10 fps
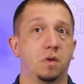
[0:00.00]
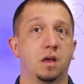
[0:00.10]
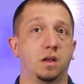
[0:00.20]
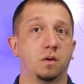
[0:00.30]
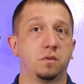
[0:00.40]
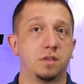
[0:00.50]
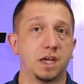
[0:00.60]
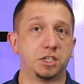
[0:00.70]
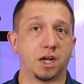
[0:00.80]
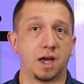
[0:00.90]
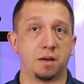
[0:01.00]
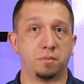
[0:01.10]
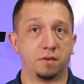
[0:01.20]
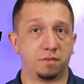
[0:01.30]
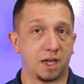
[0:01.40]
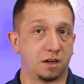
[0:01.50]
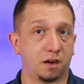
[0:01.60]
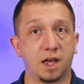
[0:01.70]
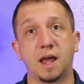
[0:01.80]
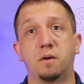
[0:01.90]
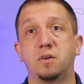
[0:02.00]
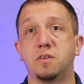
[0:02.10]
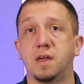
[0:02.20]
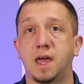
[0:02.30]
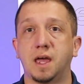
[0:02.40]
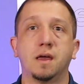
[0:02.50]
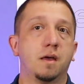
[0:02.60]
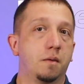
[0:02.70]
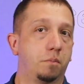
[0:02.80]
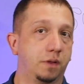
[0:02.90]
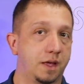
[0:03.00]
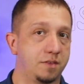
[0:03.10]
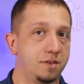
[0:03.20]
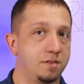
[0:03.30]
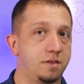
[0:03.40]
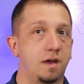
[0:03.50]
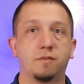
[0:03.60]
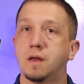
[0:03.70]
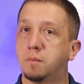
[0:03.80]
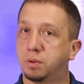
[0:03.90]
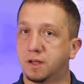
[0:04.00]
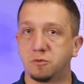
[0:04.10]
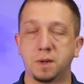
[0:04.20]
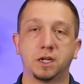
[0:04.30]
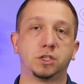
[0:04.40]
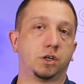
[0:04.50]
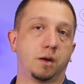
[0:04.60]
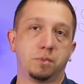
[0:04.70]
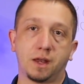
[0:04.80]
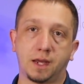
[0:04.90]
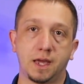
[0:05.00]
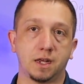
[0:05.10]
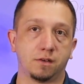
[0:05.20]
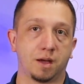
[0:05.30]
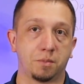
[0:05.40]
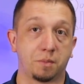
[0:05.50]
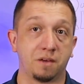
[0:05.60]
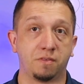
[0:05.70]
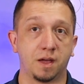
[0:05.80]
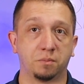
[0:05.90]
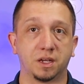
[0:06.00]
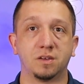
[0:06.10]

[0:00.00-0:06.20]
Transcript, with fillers: uh, you know day job of eight or nine hours a day plus this stuff plus making sure I'm dedicating time to my family.